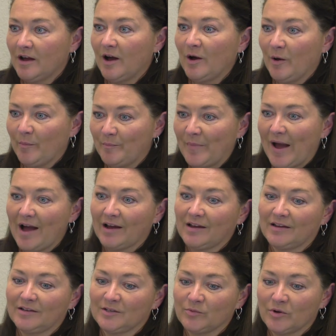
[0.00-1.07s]
back
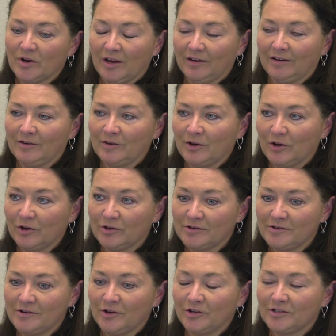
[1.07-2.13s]
because we're getting
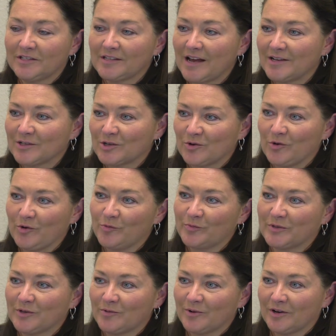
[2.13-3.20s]
good sized groups.
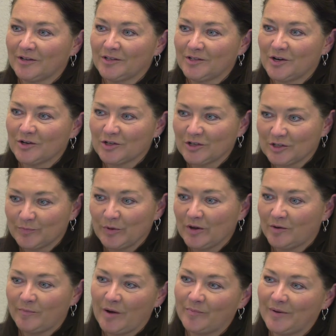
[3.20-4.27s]
So we're going to start to split
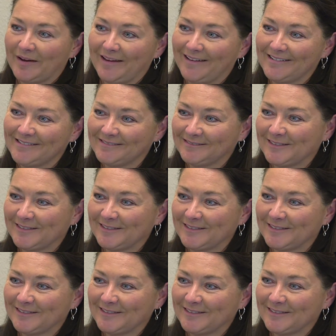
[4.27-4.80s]
them up again.